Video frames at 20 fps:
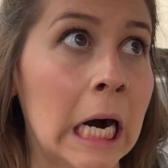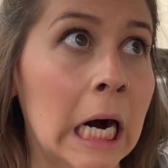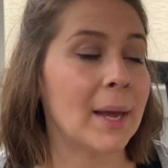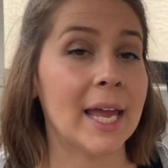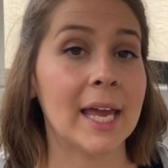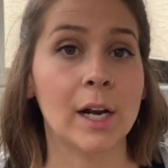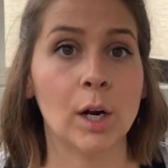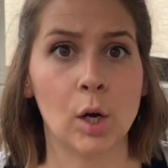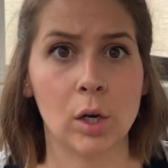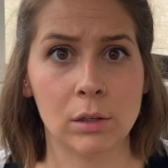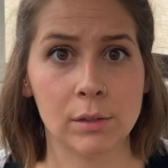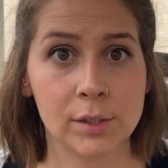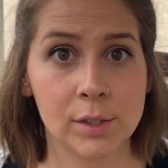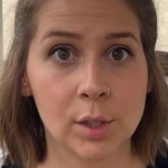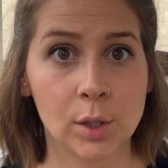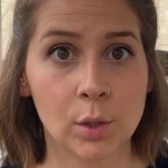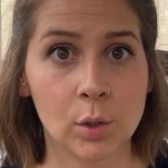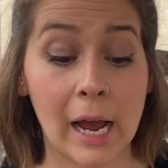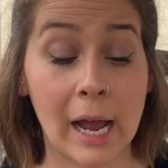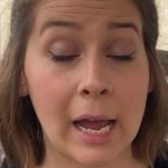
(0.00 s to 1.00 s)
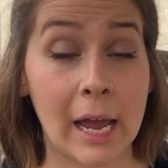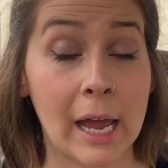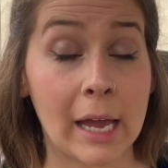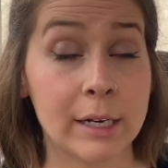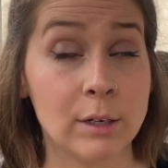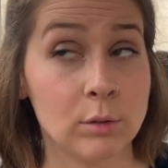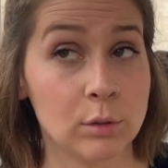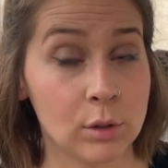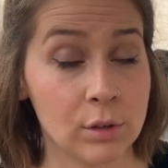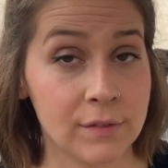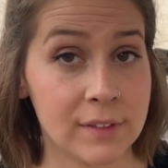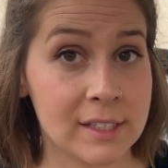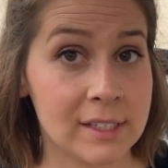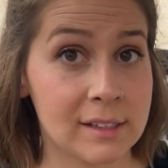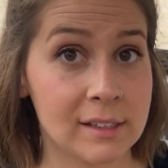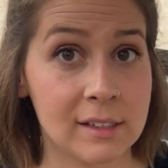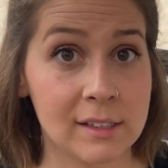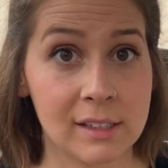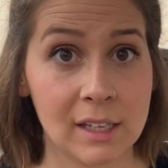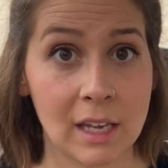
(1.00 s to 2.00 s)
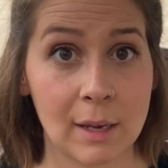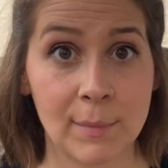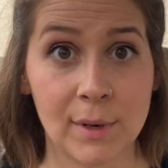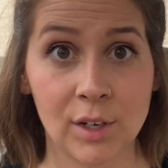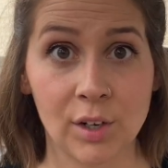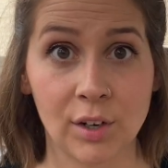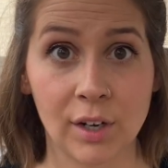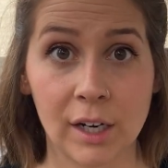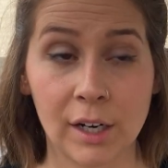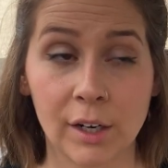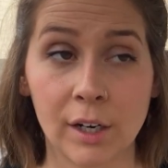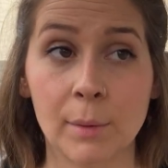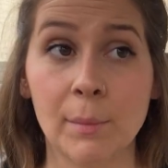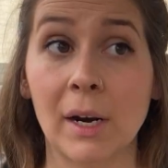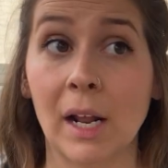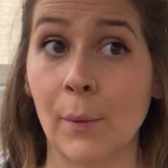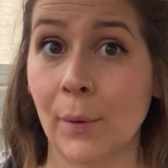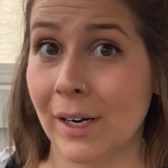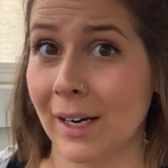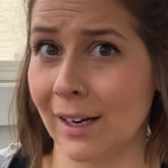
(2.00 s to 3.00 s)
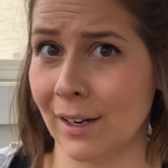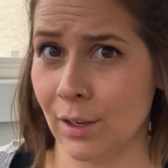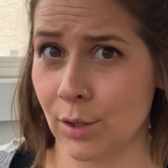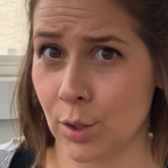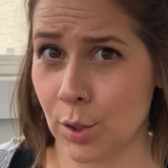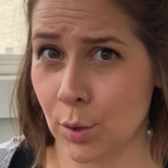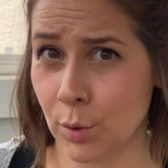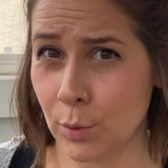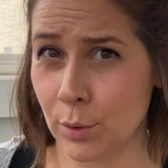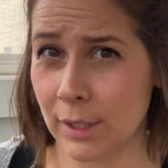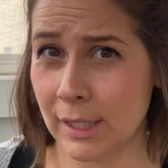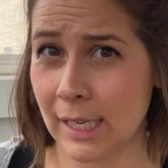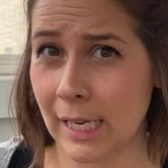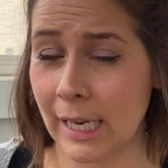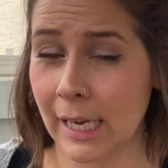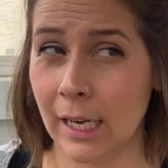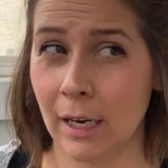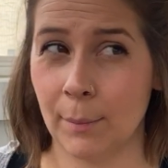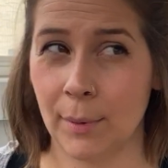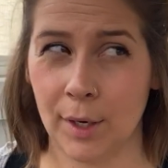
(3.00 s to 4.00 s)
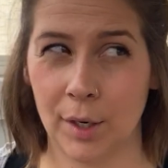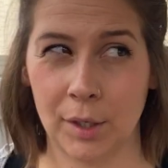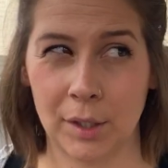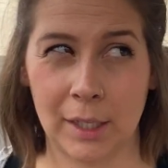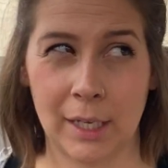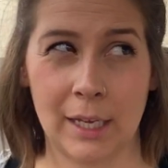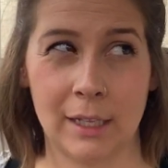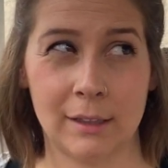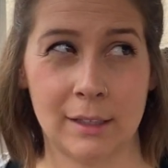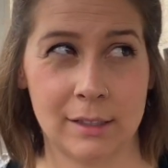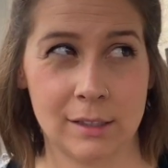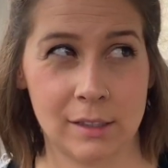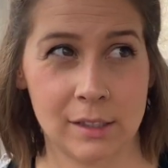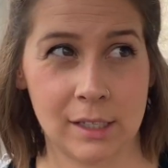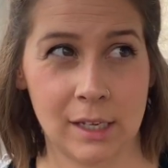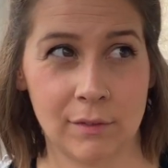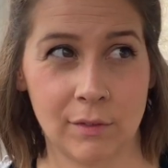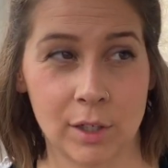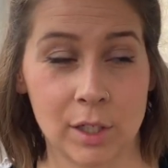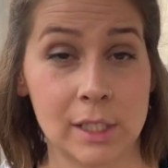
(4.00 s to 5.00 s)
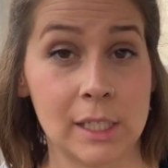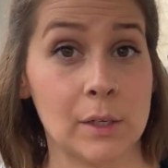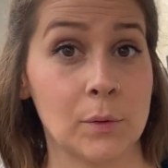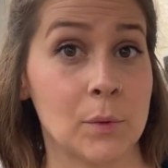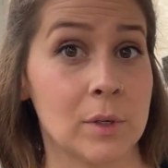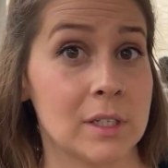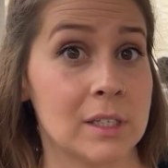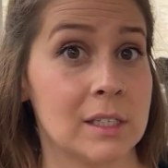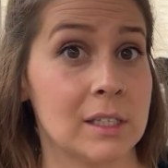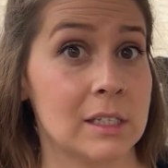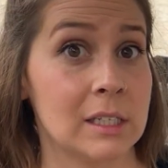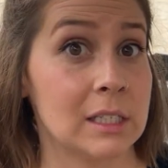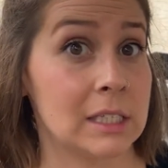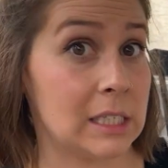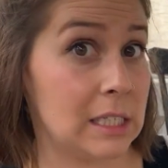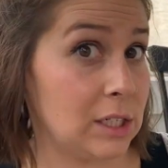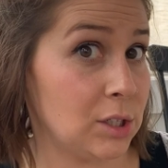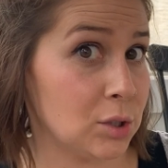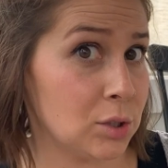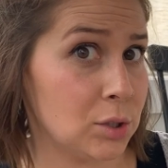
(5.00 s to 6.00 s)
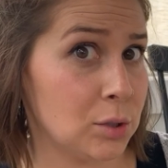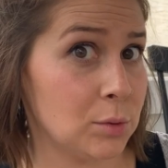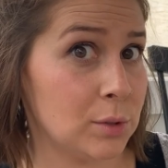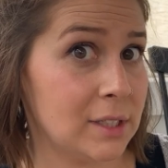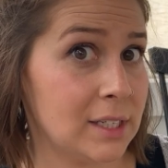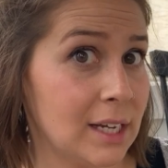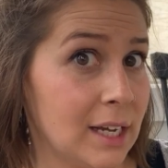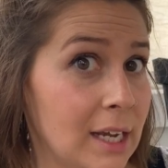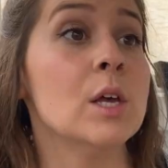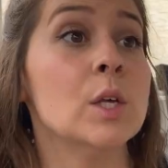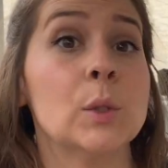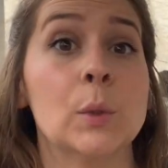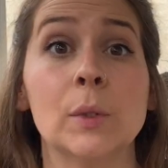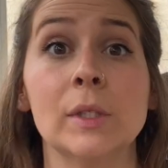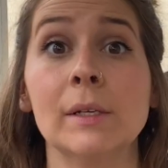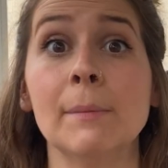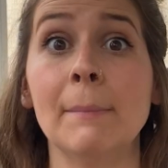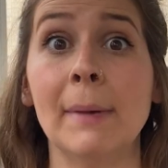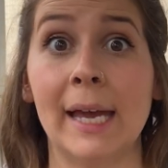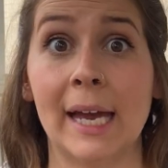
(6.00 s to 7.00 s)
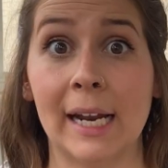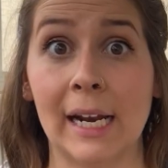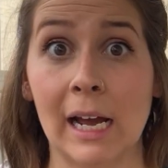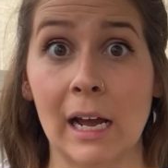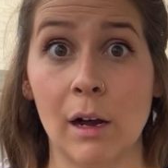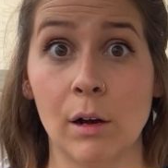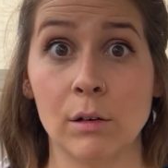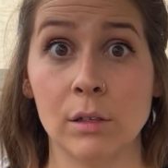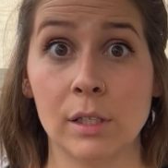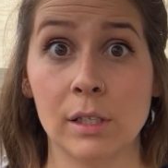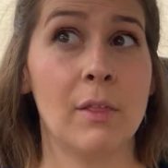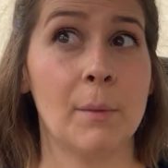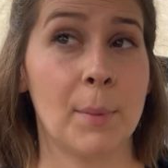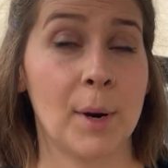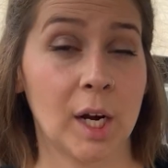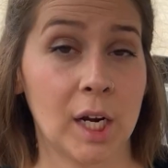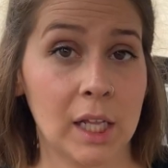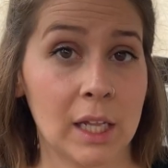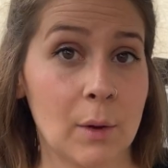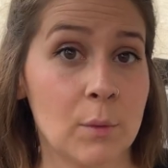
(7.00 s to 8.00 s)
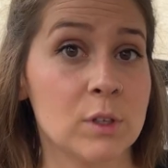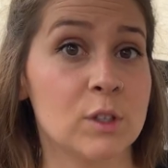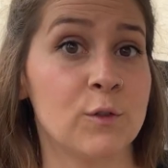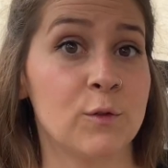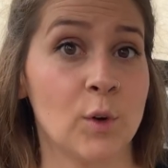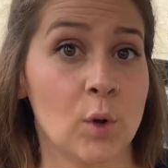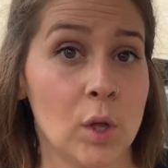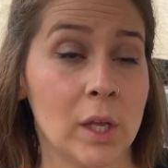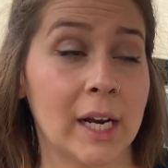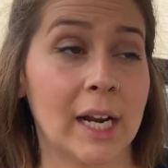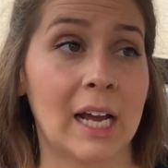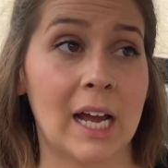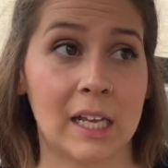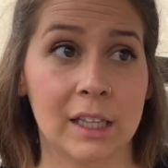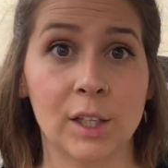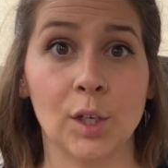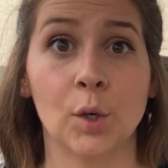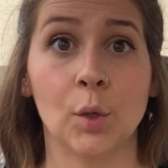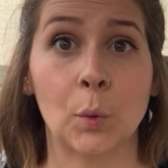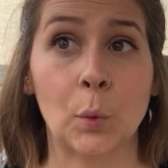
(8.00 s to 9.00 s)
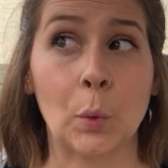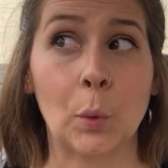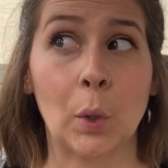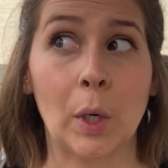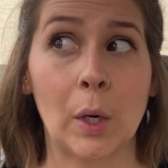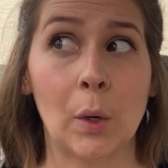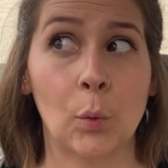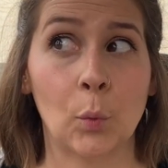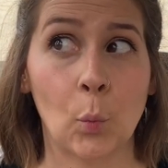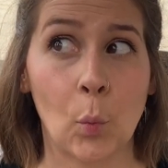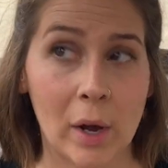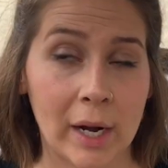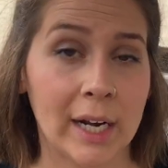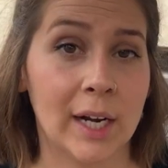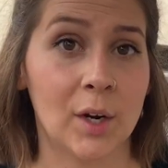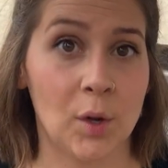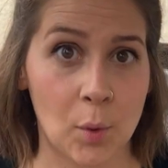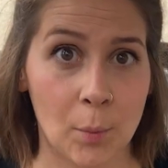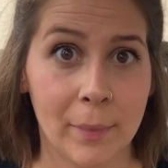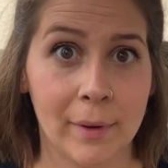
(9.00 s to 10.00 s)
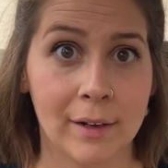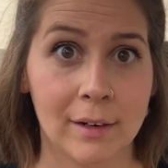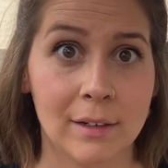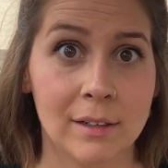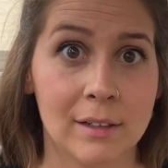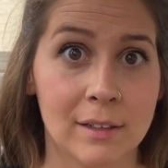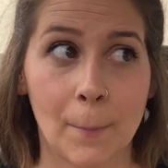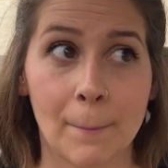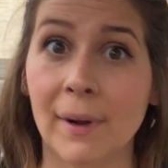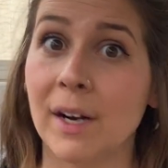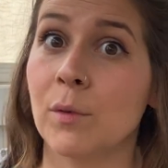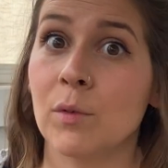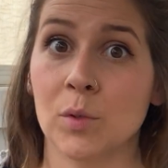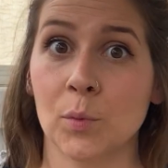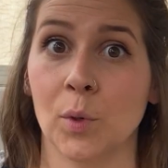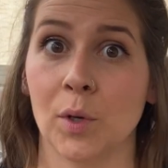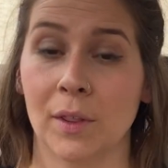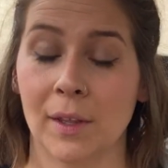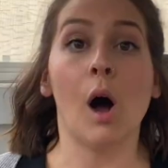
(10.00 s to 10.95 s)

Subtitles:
And also, I don't know if this is the same in your area, but I went on a Tuesday and apparently at this Savers, it was Senior Tuesday. So it was a madhouse. The parking lot was full and I got there when it opened, but it was worth it.